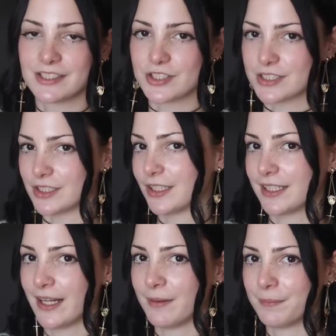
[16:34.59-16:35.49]
can just look
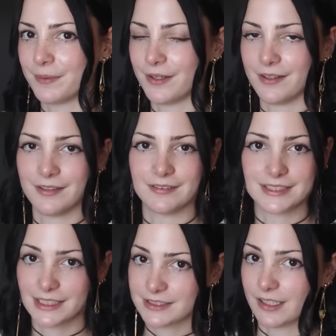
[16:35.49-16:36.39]
it up on
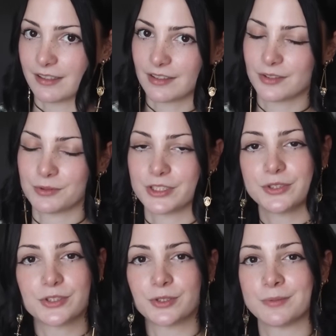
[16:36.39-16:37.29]
TikTok or
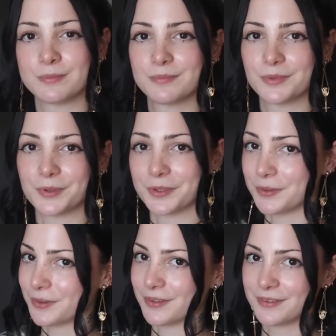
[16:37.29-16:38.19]
YouTube or
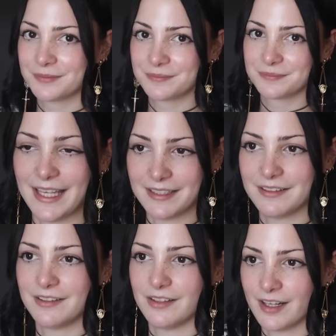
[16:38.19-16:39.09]
Google. And
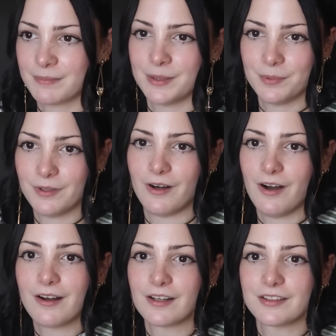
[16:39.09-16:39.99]
a lot of people
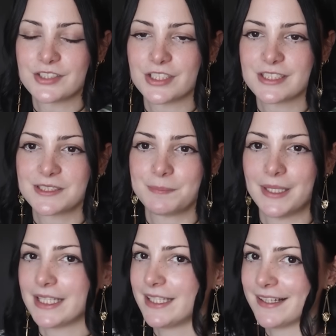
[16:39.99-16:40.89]
are just
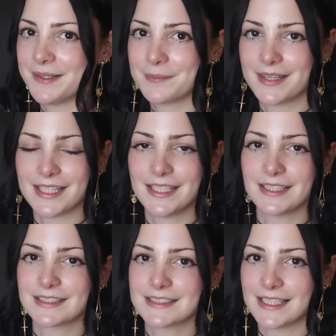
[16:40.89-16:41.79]
picking up
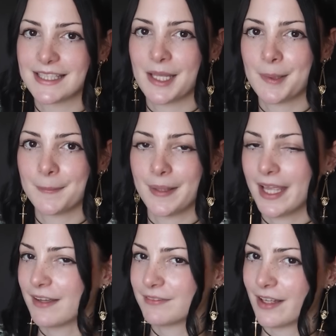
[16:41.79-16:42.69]
things that they may
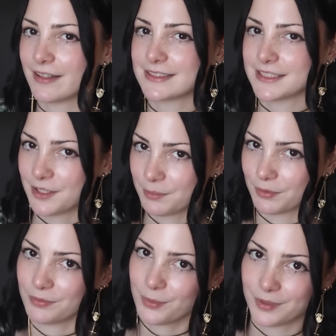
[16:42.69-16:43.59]
have not done
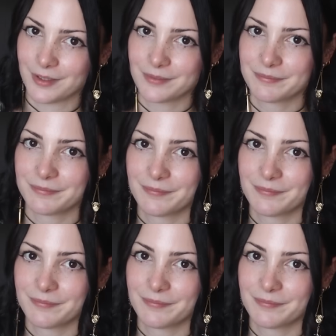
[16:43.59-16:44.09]
before.